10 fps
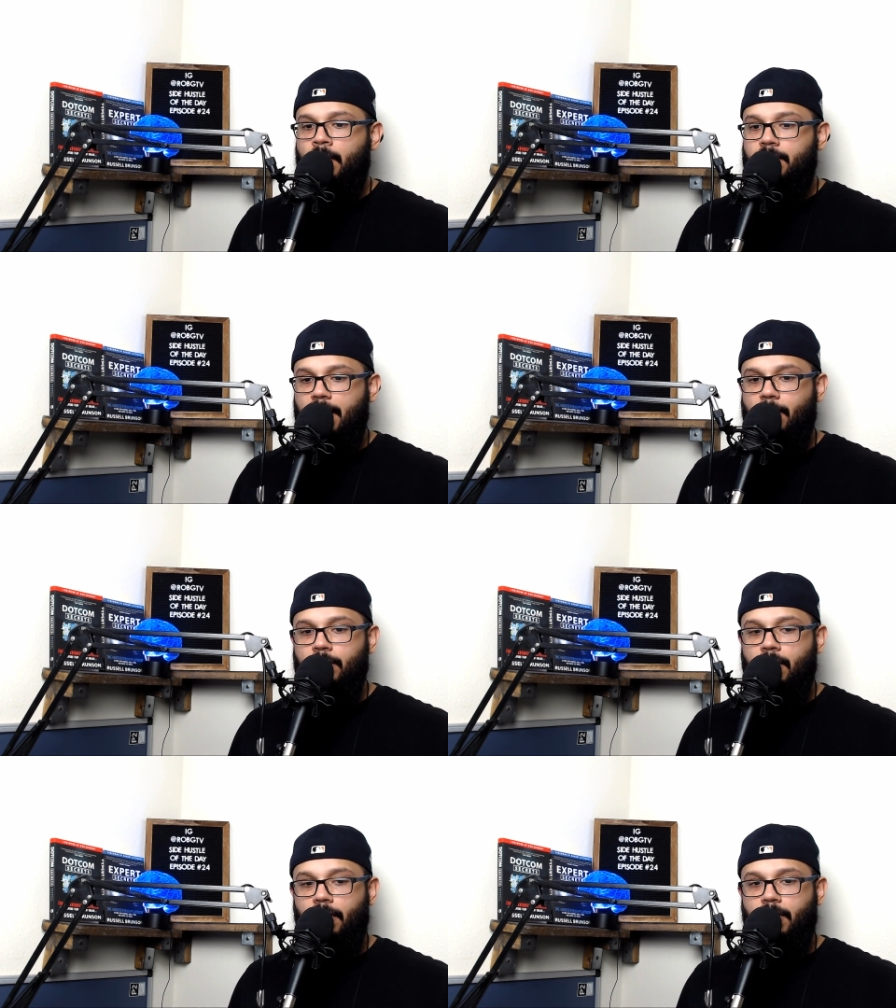today we're
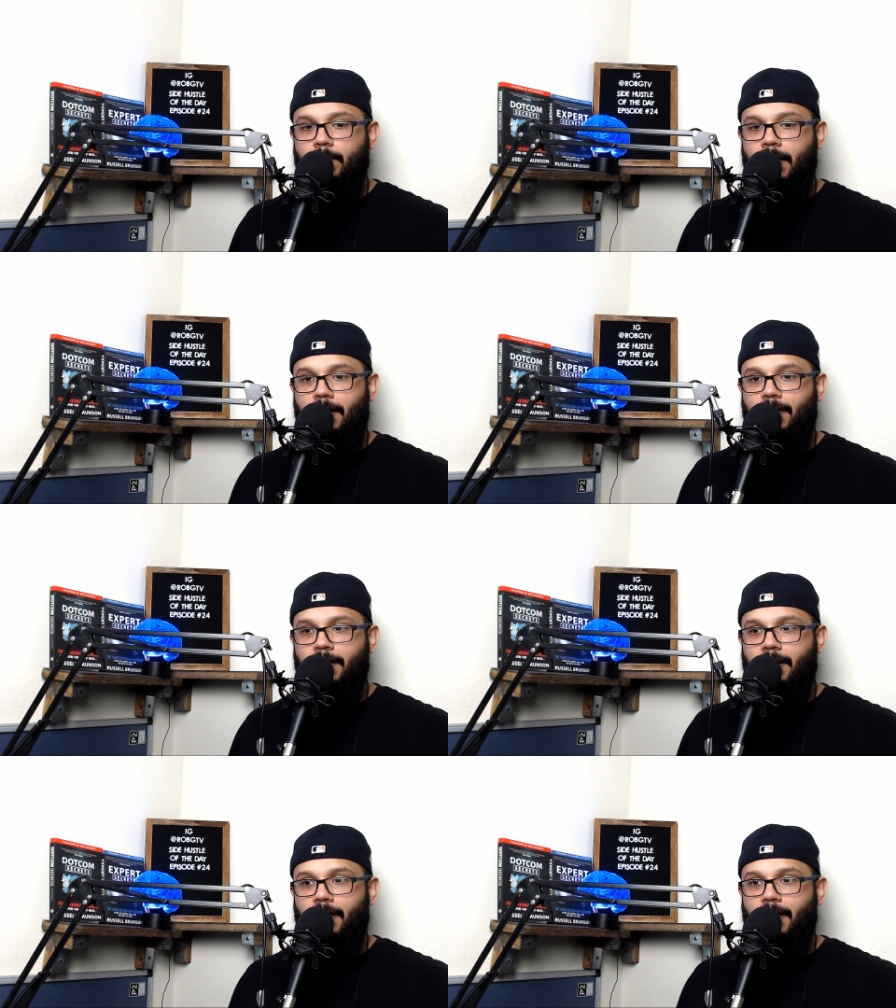talking about
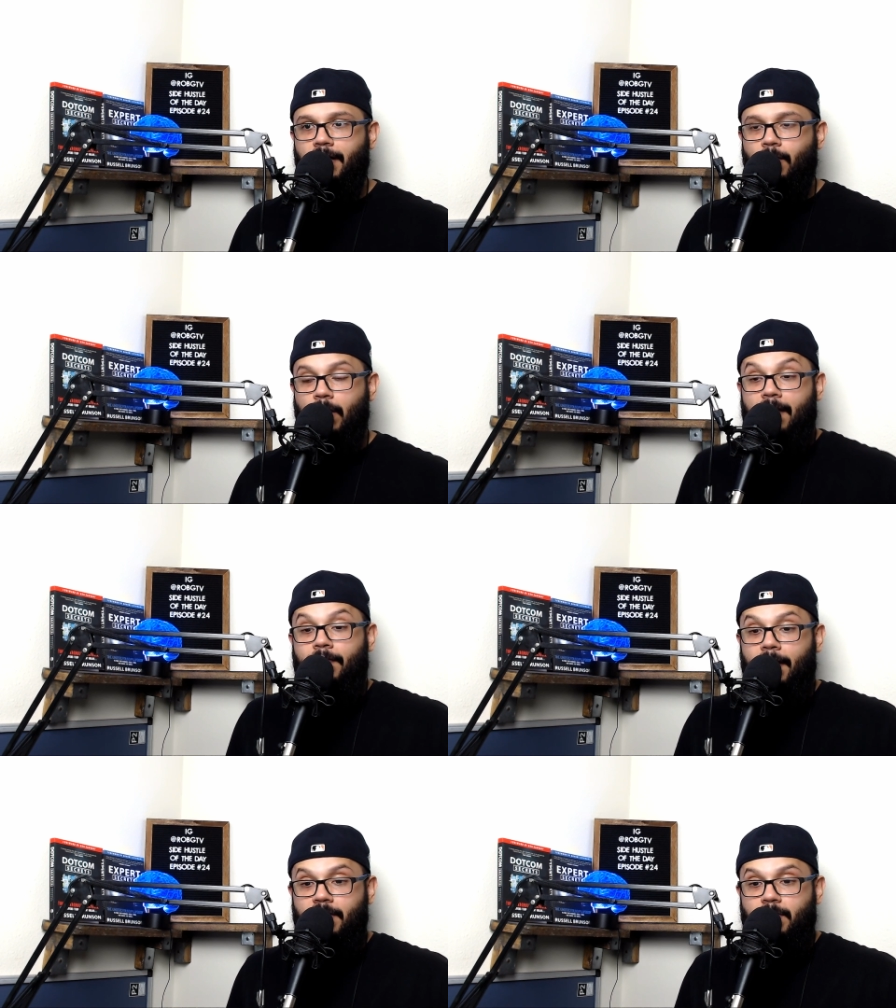what I
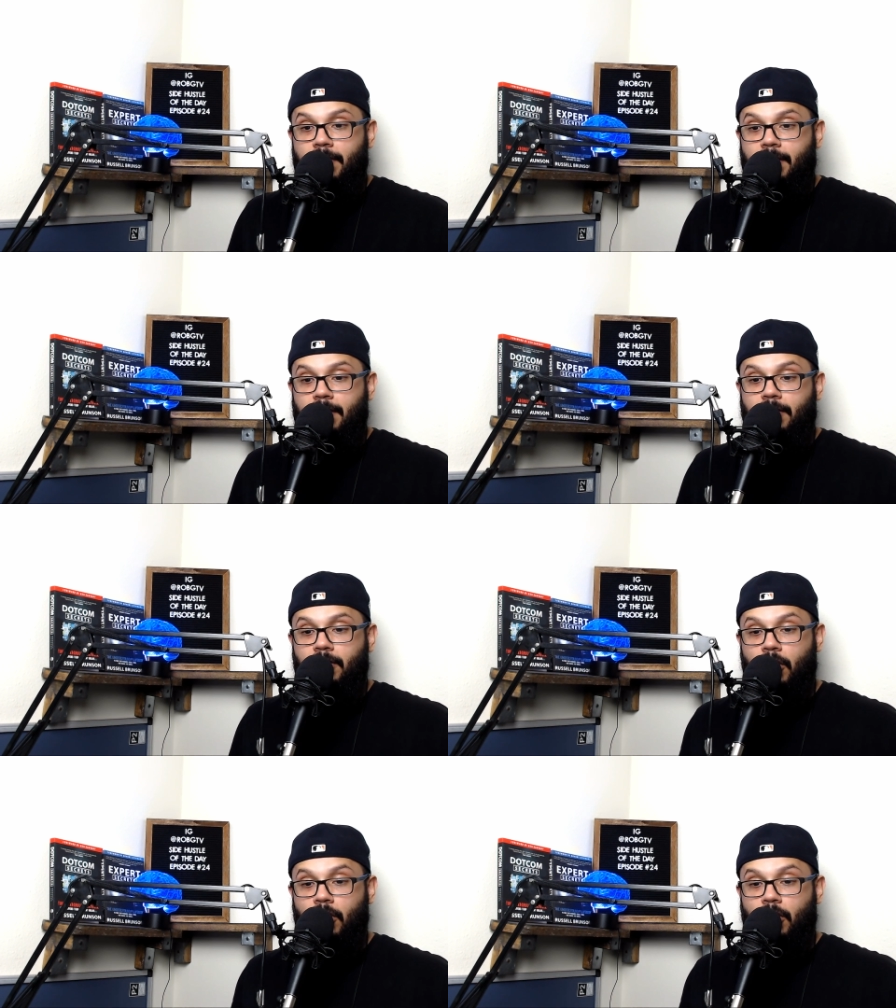find to be